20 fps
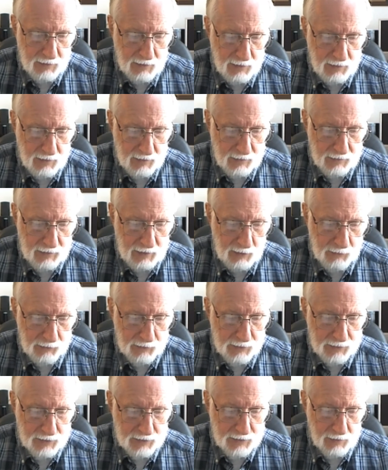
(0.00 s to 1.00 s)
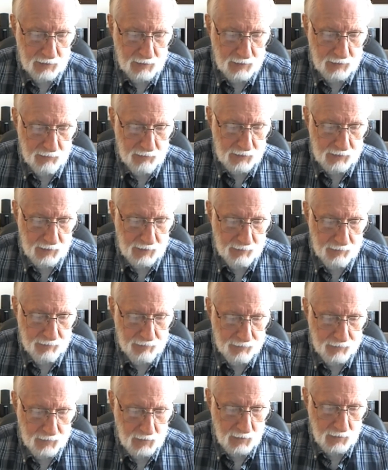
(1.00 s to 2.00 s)
and thou didst deliver them.
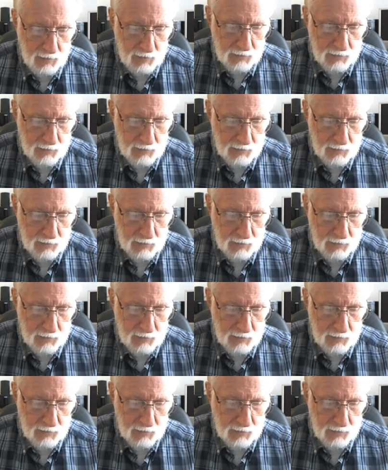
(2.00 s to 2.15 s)
To